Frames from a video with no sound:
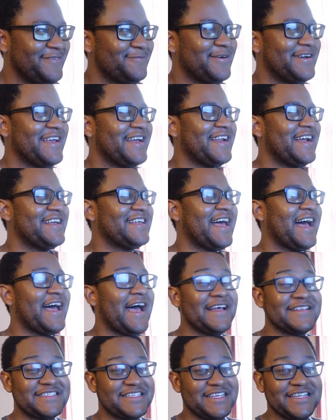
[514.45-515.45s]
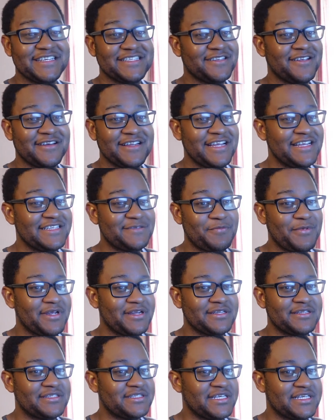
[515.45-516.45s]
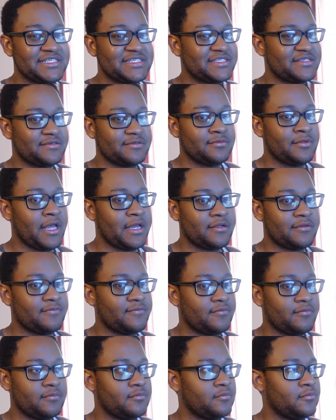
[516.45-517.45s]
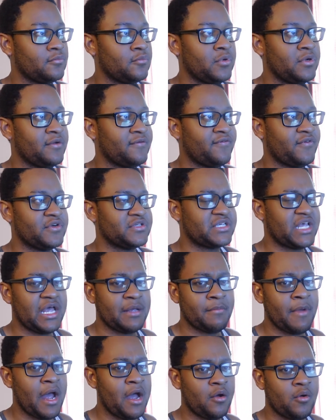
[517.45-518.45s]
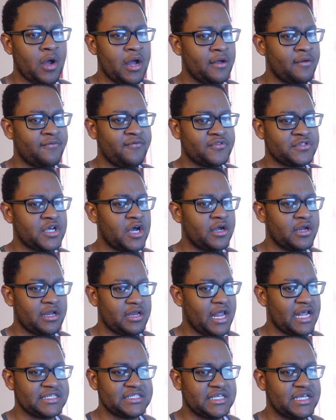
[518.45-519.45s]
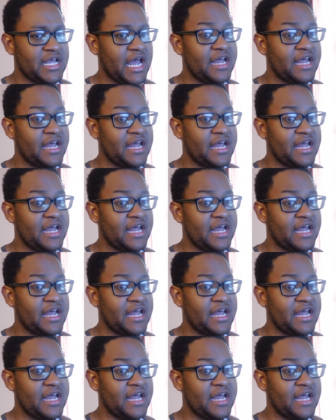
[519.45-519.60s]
But yeah, I see this like it's been since like when it first came out, I saw it and that's it.